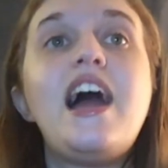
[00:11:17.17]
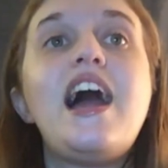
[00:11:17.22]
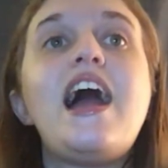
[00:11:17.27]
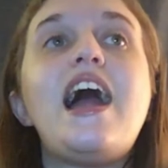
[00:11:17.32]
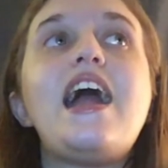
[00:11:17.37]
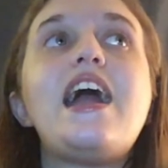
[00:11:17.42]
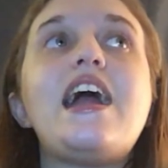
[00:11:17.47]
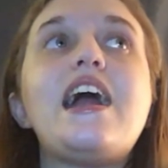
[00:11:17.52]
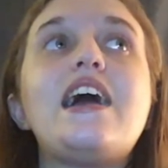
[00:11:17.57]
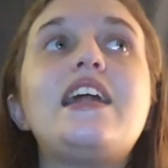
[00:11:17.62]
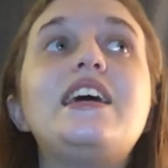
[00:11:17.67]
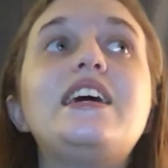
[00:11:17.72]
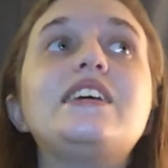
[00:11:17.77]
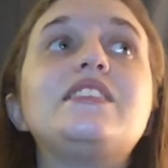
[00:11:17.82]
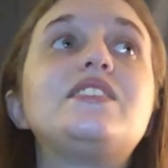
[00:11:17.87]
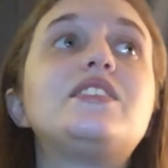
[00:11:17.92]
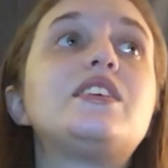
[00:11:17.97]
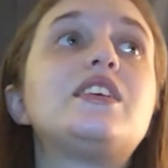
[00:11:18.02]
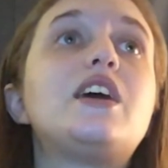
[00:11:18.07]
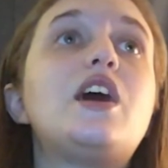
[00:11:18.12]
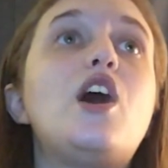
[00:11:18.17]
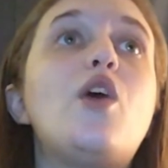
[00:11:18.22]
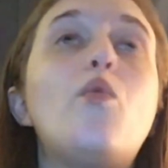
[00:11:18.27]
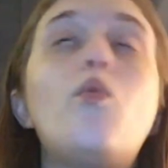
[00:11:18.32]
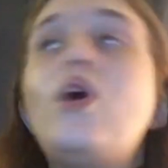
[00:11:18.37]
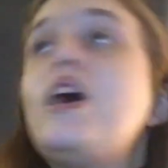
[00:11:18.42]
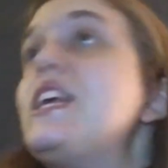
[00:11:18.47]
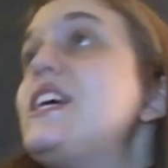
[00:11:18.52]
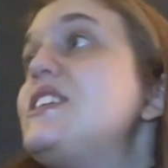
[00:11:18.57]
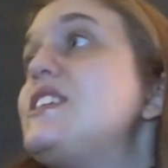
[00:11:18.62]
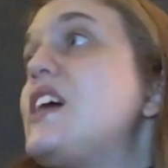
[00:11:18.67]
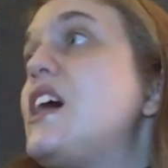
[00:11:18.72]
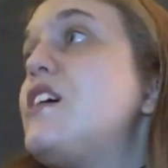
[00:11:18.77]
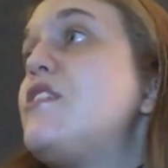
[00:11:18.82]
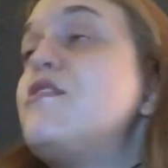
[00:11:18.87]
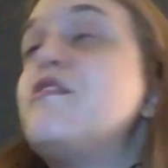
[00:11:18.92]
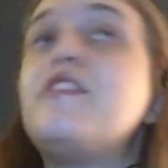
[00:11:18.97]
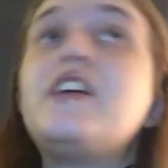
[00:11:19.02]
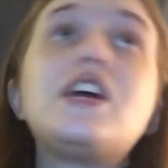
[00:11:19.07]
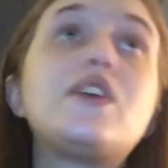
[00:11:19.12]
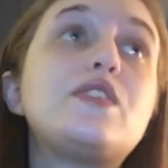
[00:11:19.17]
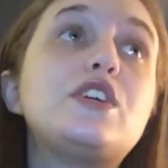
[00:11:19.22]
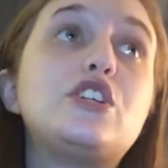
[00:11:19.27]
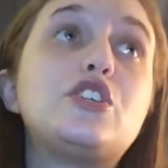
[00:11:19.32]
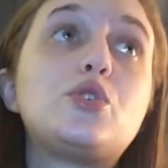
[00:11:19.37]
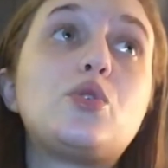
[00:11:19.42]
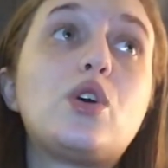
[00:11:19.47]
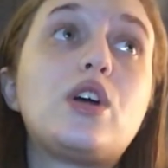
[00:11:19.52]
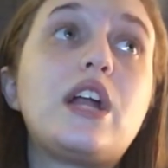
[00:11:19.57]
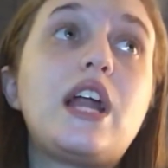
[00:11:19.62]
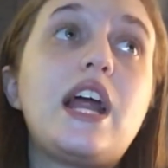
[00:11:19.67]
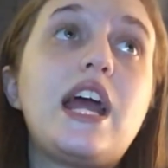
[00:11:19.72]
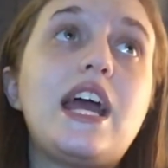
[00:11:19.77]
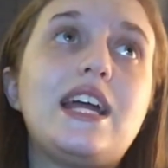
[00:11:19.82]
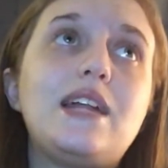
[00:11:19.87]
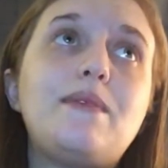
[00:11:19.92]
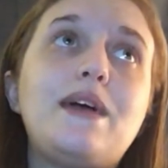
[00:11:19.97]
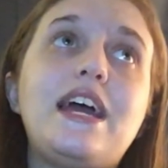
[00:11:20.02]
And it's a one and done, very short anime,